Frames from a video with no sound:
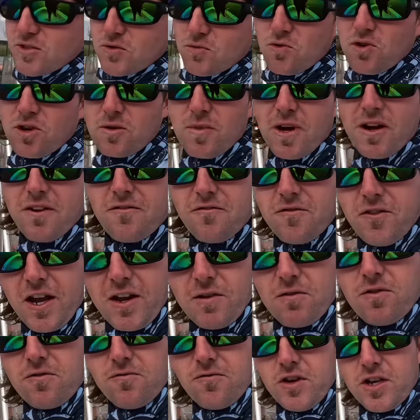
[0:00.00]
is one of my
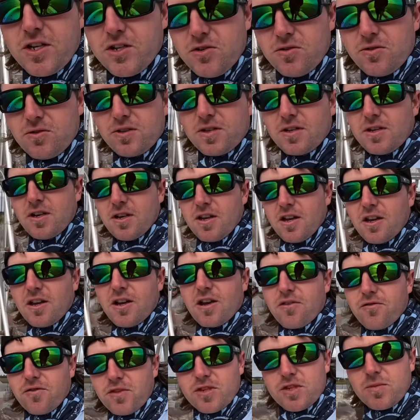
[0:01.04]
favorite features
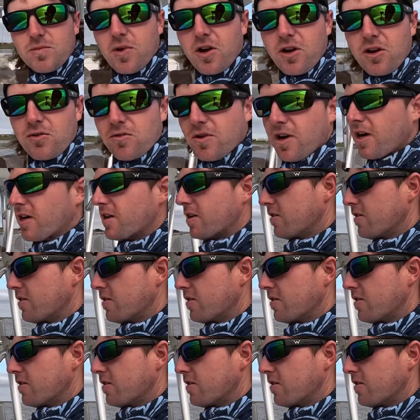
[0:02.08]
of this boat right